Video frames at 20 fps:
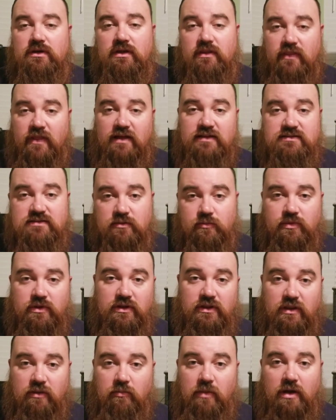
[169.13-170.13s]
That's
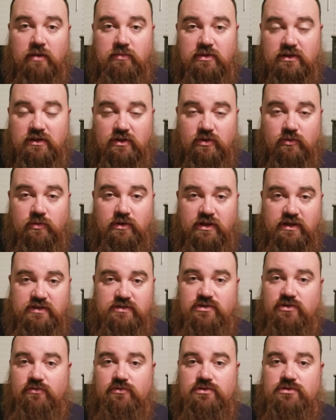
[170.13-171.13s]
something that might be a little bit
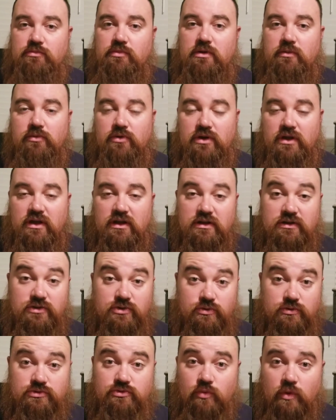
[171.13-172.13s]
easier for some people to get
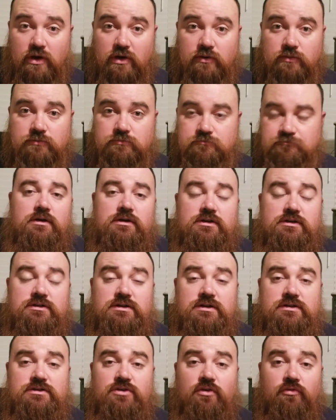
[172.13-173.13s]
into as well.
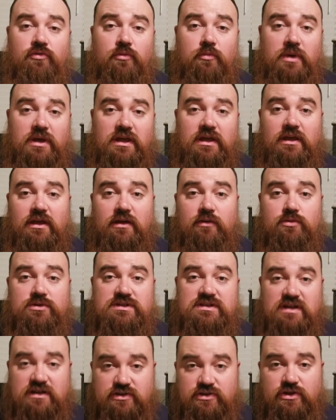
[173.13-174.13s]
So for me, it
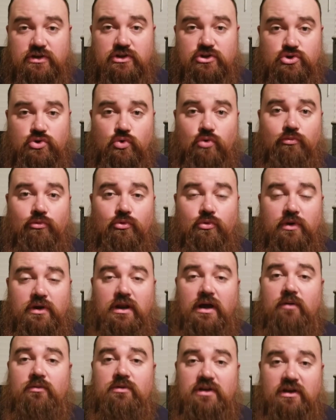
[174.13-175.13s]
was such an enjoyable read.
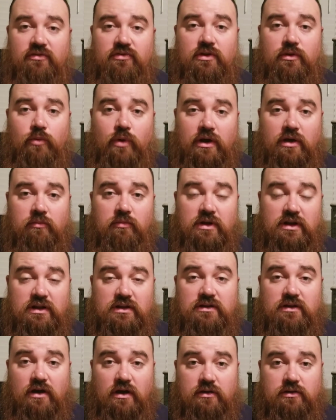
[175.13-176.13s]
I would definitely recommend
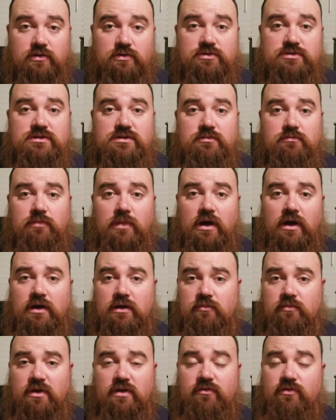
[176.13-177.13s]
it to others.
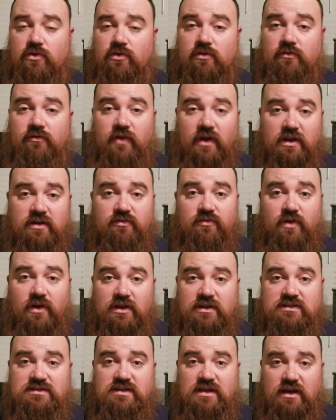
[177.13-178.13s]
Um, if you're a fan of
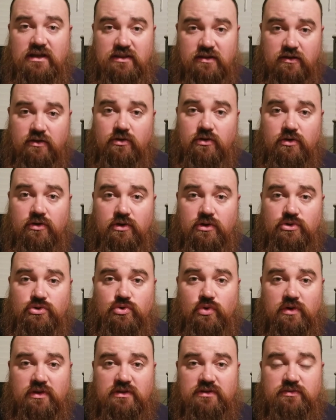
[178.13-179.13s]
fantasy, I think you're going to
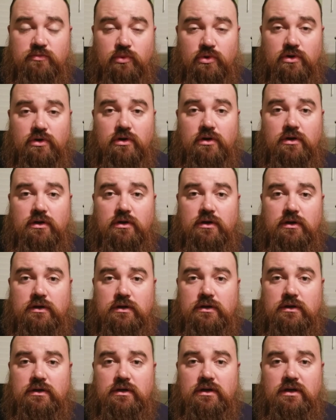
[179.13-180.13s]
enjoy this book.
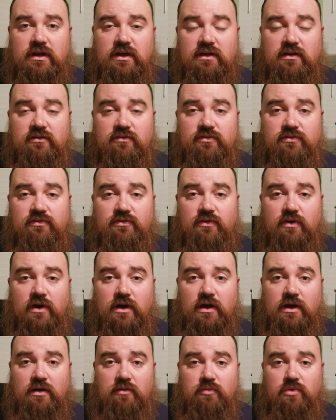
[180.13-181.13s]
If
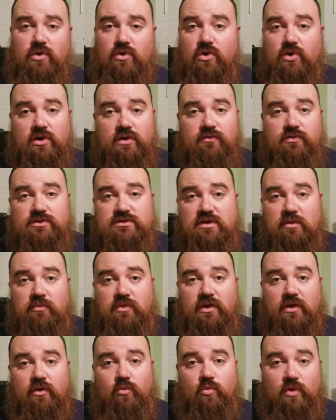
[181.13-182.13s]
um, you're looking for
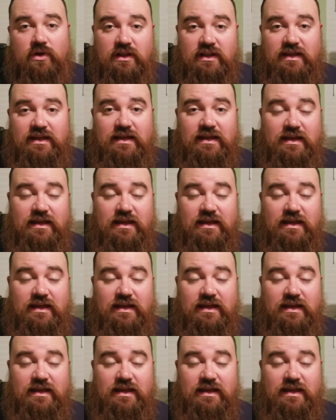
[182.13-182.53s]
something really